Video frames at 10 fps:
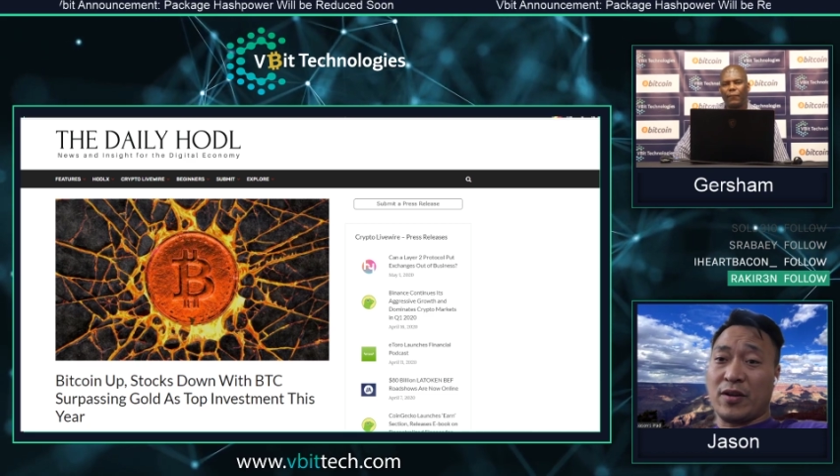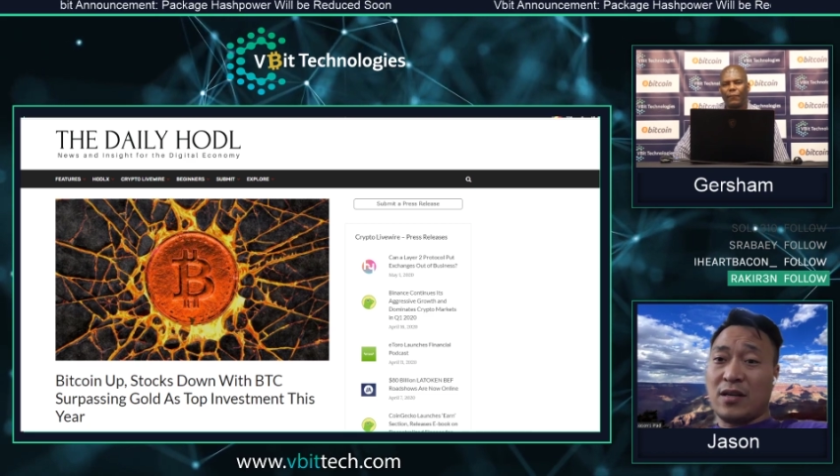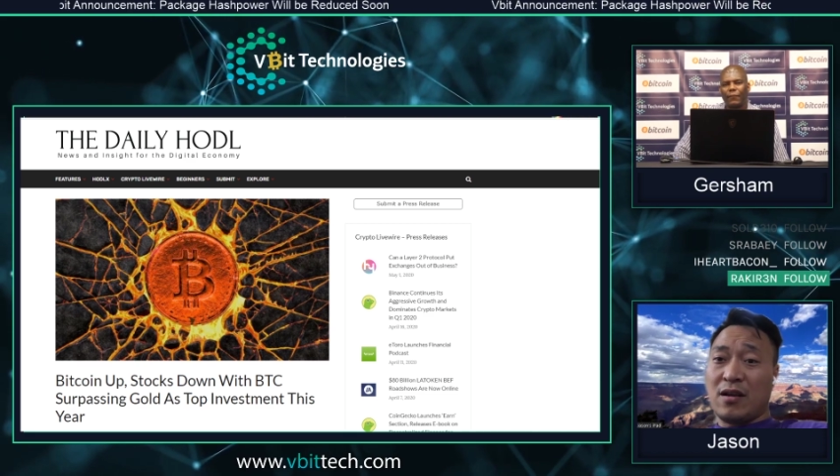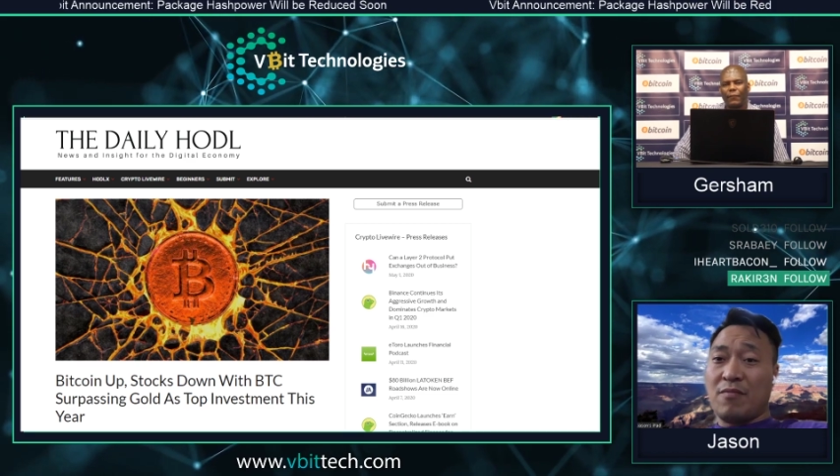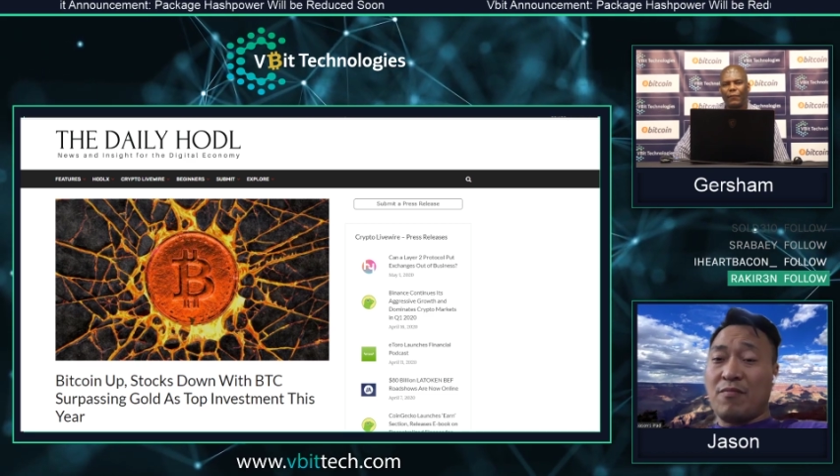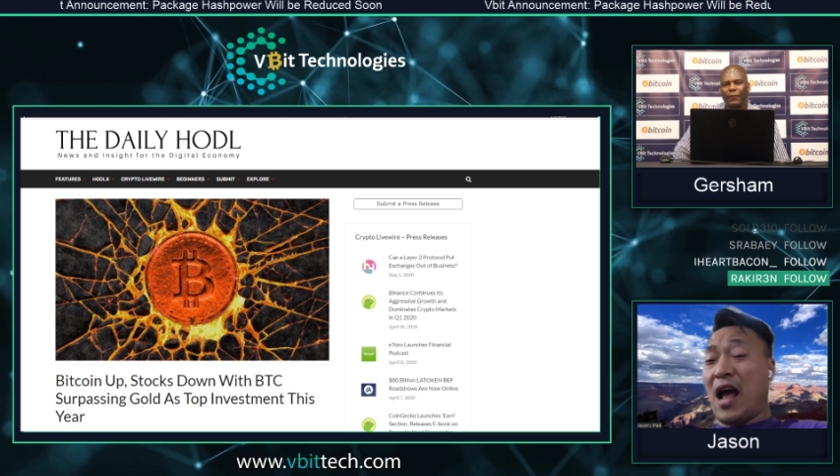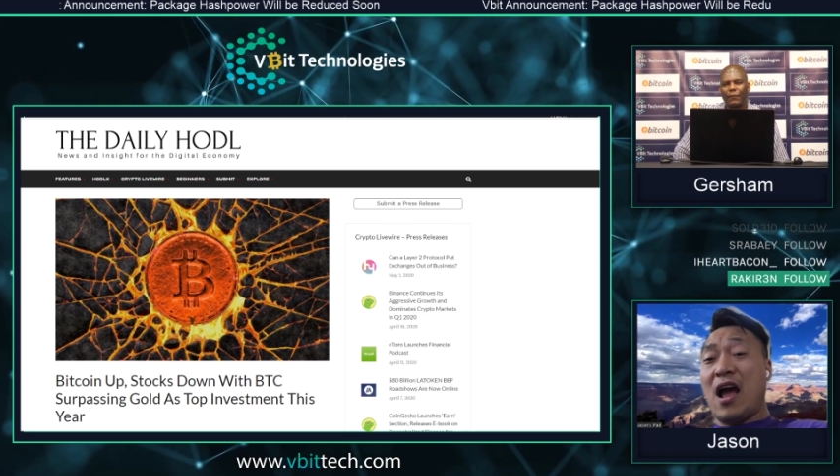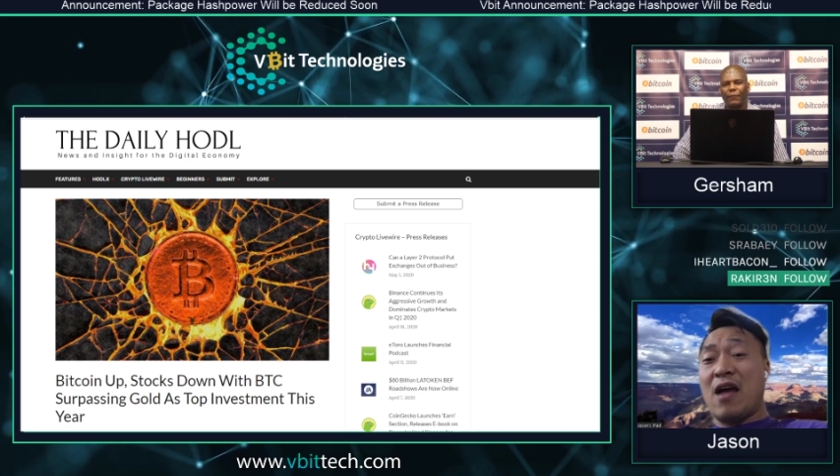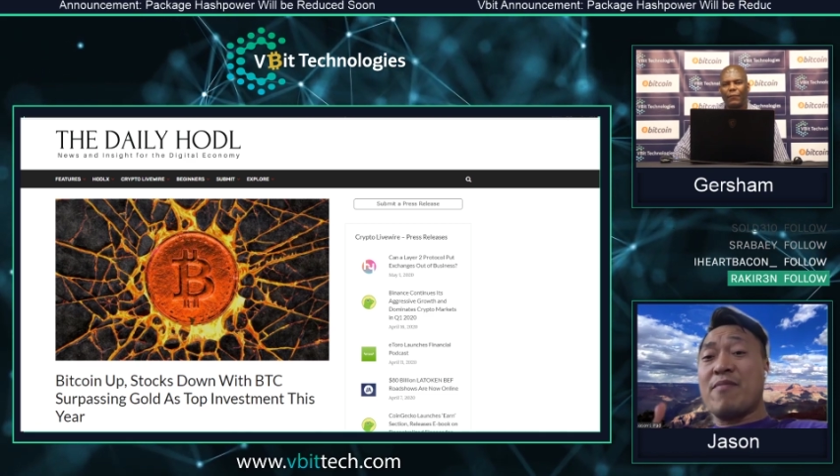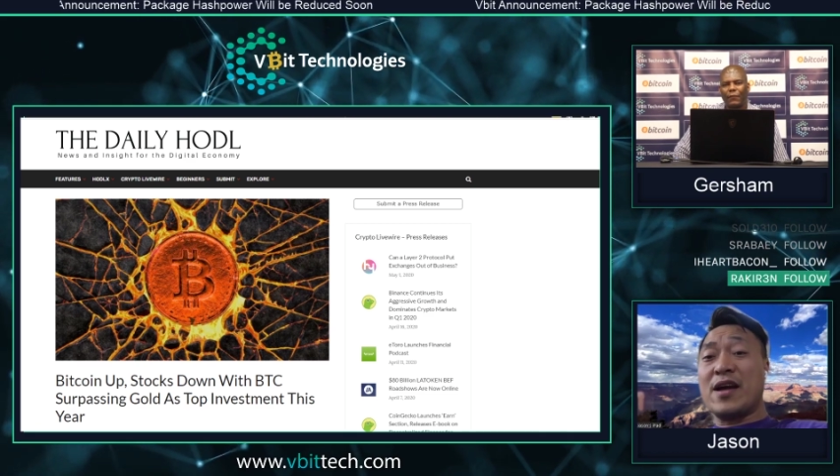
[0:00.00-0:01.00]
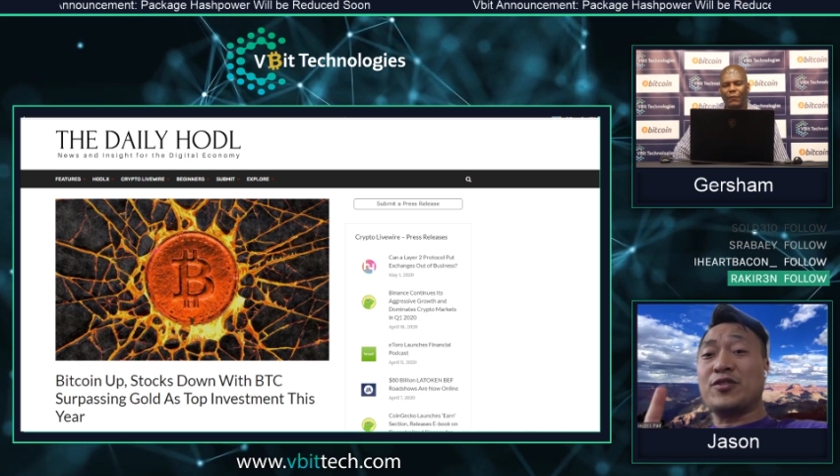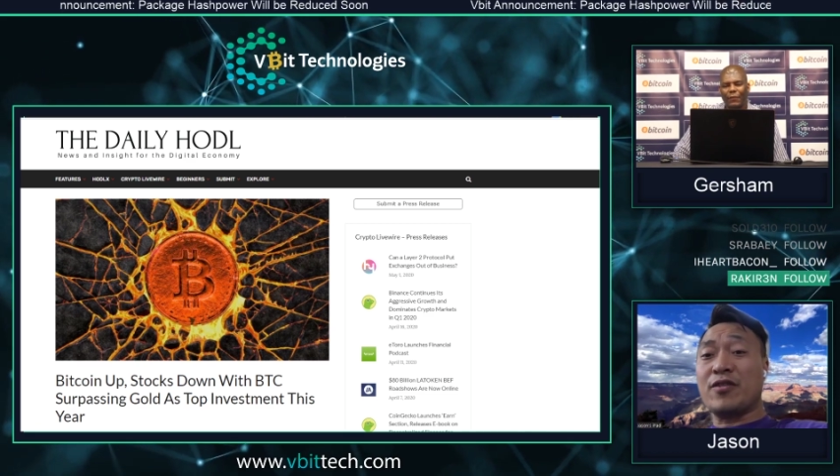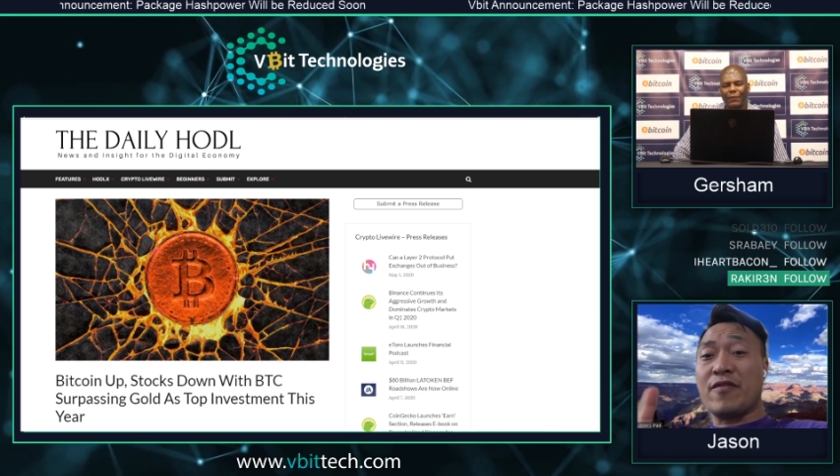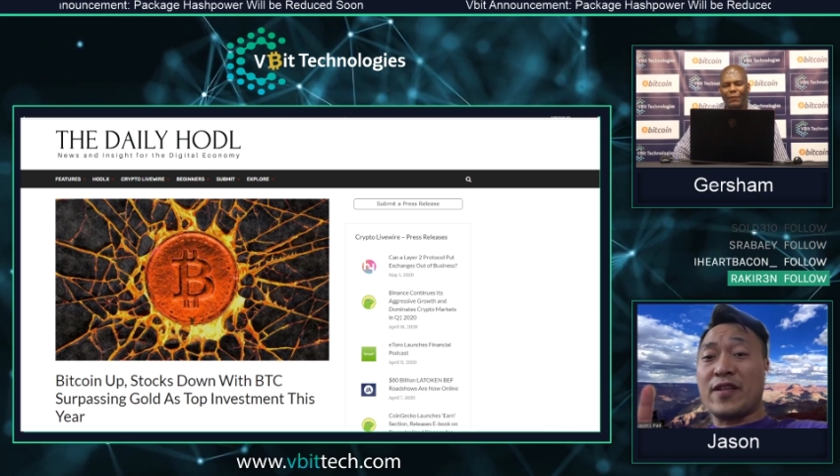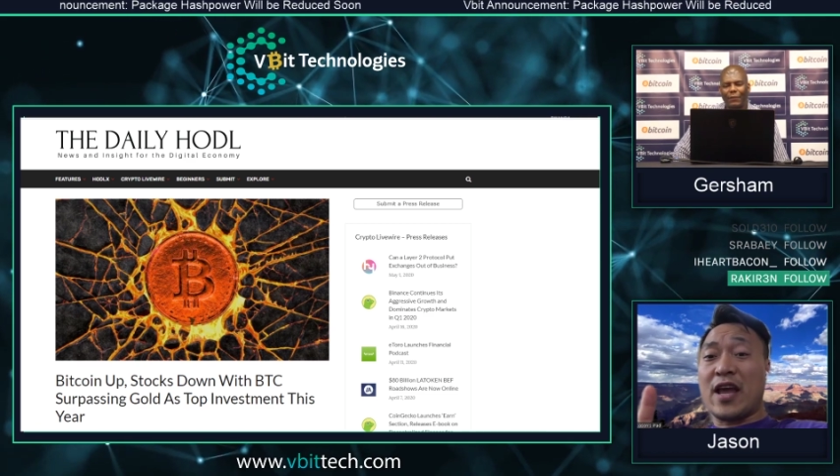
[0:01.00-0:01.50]
But I bet you
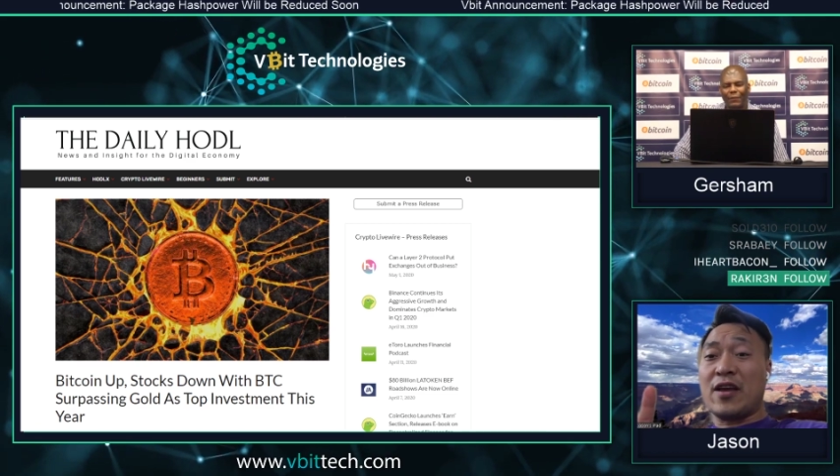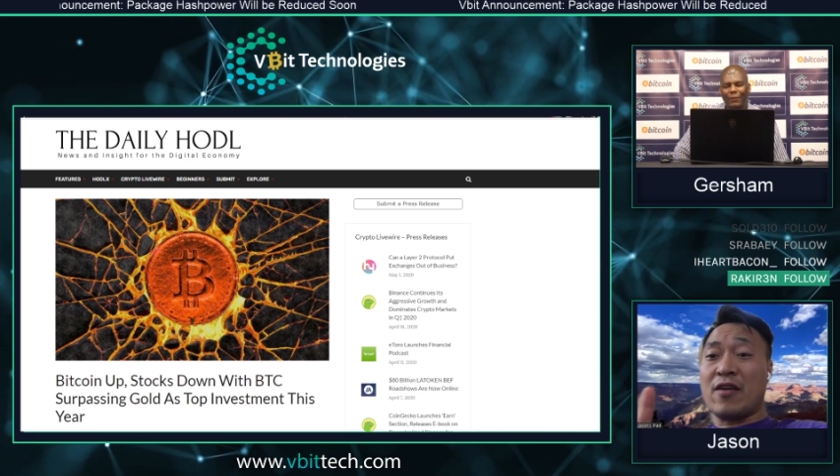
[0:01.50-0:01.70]
if